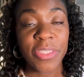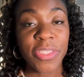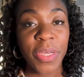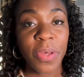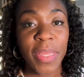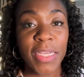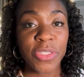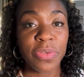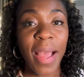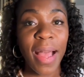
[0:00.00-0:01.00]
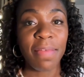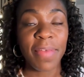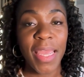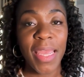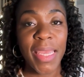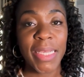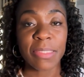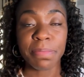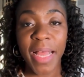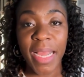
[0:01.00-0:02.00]
So they do have a
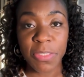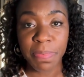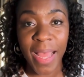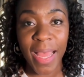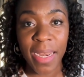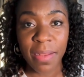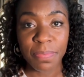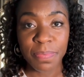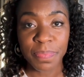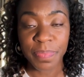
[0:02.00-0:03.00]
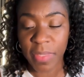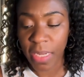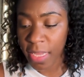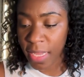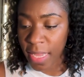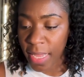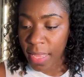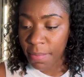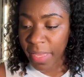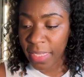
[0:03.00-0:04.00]
splash pad.
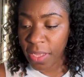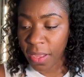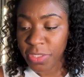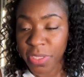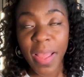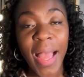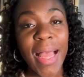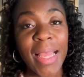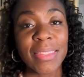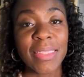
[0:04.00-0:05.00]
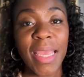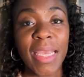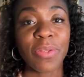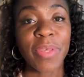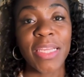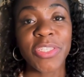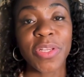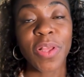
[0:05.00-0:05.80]
Maize also has a location